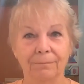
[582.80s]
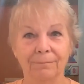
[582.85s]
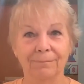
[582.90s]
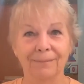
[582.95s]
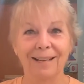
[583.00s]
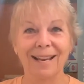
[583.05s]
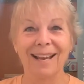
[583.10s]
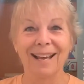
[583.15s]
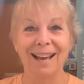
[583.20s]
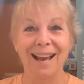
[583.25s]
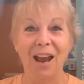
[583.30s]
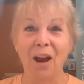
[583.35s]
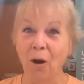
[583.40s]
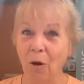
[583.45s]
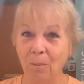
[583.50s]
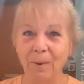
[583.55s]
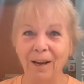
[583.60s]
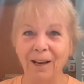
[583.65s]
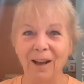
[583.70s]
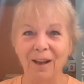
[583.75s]
I hope
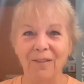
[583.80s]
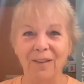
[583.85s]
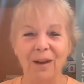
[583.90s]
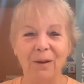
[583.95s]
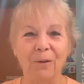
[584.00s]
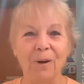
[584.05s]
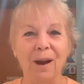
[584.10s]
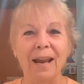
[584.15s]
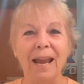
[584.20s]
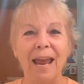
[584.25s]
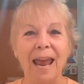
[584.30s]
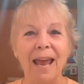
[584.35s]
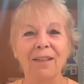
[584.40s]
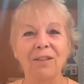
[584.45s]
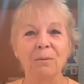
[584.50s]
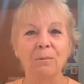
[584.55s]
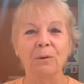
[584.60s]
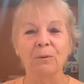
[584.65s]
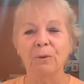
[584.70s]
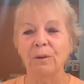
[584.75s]
I got that right.
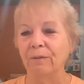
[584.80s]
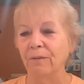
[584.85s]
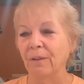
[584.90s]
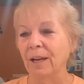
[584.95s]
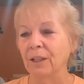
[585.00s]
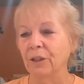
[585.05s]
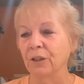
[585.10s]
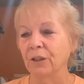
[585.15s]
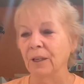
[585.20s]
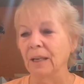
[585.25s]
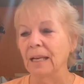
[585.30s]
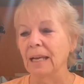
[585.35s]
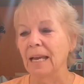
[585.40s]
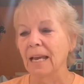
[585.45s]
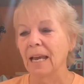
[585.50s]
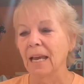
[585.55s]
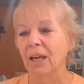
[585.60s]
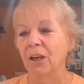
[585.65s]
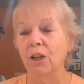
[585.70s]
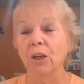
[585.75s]
Anthem and Reflection.
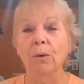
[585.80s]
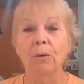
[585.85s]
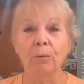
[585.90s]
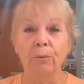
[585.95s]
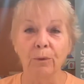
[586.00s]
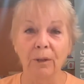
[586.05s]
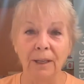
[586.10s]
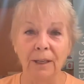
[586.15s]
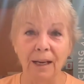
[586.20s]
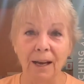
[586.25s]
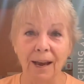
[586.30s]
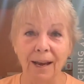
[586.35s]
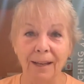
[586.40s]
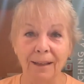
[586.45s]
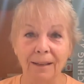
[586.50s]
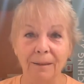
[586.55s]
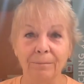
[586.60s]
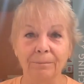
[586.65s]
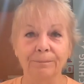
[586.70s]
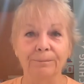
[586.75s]
You'll really like
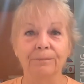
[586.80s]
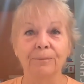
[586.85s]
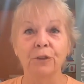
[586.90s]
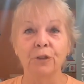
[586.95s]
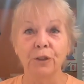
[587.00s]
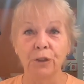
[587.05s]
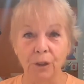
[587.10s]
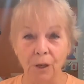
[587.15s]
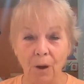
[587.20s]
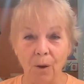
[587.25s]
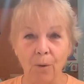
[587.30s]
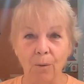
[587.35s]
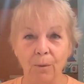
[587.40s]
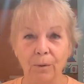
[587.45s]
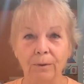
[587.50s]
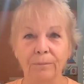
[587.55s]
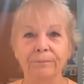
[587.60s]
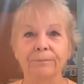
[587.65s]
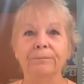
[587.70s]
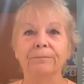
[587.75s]
them. So
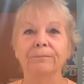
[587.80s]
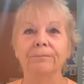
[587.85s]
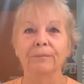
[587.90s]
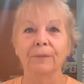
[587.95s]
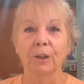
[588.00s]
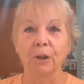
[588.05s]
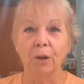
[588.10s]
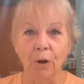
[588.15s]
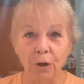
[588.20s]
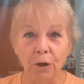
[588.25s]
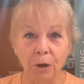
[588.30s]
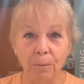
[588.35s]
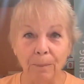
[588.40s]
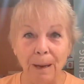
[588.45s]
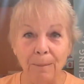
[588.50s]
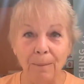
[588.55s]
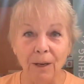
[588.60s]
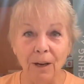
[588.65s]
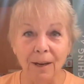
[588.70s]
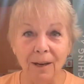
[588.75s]
go to your
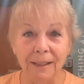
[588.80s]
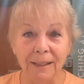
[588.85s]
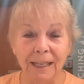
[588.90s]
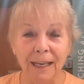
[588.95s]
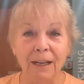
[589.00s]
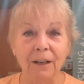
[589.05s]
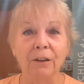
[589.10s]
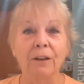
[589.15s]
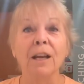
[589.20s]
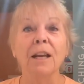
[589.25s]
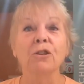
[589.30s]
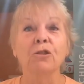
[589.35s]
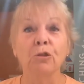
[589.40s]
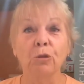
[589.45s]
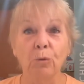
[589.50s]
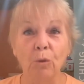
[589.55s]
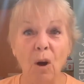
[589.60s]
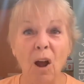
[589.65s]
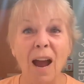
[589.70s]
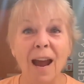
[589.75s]
Baby Lock dealer,
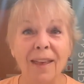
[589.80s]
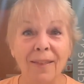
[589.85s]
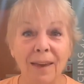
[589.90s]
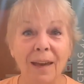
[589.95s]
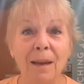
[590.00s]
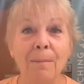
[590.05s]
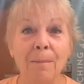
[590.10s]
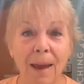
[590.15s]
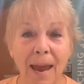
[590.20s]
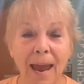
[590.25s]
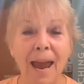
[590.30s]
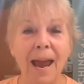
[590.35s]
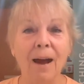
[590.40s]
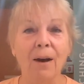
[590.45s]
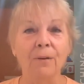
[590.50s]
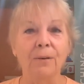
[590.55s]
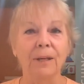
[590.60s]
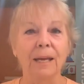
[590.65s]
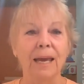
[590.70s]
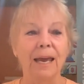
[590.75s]
try them out.
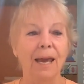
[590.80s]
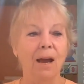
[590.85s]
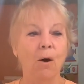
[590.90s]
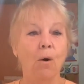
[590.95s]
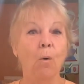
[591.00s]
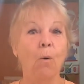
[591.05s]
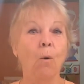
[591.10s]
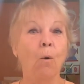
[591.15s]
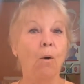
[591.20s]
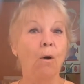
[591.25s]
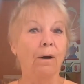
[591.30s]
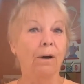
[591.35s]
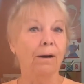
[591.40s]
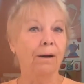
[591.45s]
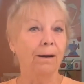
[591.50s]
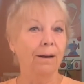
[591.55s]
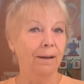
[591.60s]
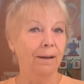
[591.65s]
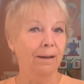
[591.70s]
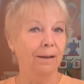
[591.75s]
Or
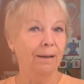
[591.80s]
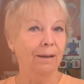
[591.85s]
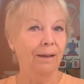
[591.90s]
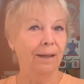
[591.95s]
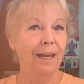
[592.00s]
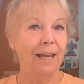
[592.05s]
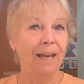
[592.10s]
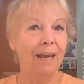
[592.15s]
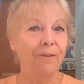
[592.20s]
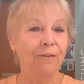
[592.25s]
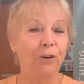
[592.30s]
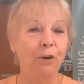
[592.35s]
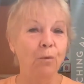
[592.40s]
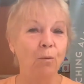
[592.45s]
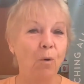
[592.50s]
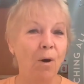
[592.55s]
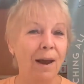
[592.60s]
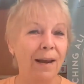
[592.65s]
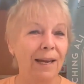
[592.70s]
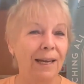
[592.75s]
if you
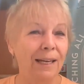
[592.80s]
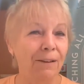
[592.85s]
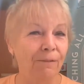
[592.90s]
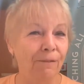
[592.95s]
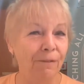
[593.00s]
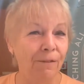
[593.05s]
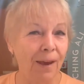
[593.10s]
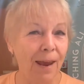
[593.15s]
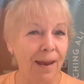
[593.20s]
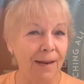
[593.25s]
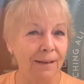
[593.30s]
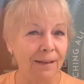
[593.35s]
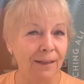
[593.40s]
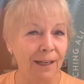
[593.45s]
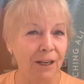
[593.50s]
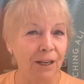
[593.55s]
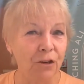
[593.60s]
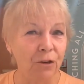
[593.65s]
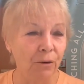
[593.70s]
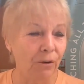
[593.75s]
want an event
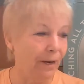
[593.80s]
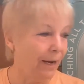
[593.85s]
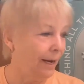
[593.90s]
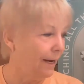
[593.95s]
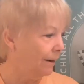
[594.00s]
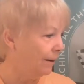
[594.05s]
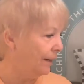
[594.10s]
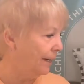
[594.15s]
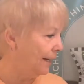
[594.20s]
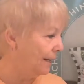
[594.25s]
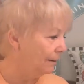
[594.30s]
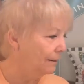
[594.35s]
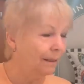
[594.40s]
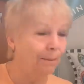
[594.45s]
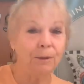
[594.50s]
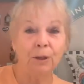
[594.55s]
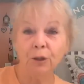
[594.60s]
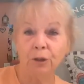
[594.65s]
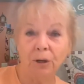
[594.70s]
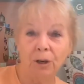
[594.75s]
in your area, let me
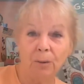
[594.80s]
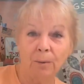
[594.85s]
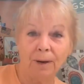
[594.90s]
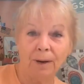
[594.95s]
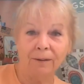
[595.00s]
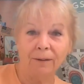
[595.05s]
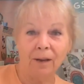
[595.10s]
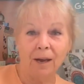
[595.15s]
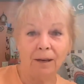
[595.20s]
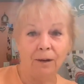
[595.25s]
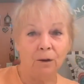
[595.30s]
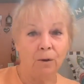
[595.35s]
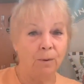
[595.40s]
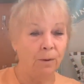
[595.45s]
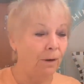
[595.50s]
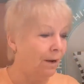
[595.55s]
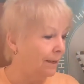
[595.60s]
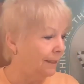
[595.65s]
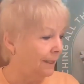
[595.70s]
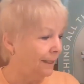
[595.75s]
show you what I got going
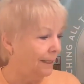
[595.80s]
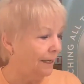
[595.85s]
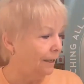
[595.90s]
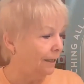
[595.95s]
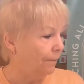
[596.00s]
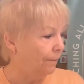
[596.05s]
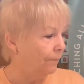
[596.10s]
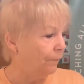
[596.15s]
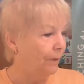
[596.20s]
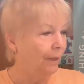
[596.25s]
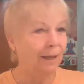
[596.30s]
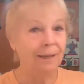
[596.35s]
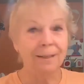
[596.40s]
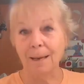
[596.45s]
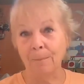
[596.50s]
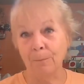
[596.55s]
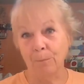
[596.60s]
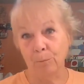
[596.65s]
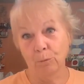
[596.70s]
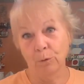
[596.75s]
on in here because
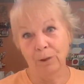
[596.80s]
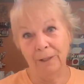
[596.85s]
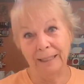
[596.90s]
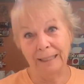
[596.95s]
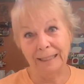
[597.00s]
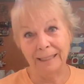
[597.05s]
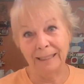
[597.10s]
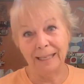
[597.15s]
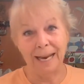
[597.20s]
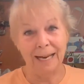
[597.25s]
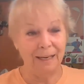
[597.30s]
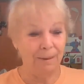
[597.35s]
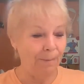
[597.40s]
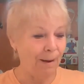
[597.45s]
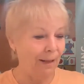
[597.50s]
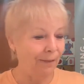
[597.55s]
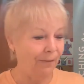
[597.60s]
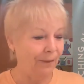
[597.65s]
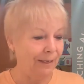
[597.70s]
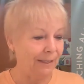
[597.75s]
I'm really excited about
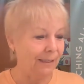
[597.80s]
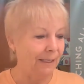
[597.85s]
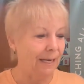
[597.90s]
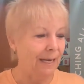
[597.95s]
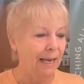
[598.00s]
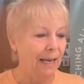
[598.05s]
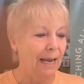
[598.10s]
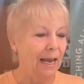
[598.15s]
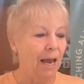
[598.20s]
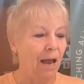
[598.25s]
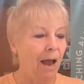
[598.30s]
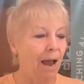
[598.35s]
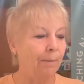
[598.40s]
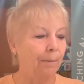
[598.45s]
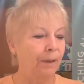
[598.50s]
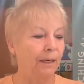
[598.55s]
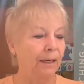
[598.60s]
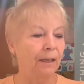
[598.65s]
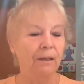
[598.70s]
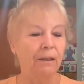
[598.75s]
this. I'm going
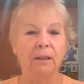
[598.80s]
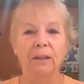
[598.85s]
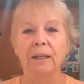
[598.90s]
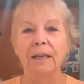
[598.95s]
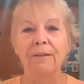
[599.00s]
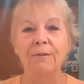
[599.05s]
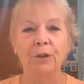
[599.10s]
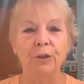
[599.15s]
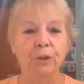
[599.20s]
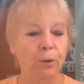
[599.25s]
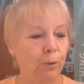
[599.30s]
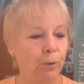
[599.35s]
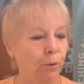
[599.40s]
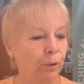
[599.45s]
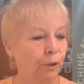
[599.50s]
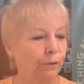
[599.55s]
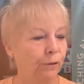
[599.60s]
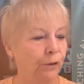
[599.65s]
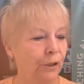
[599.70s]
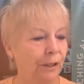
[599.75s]
to leave the tools for just a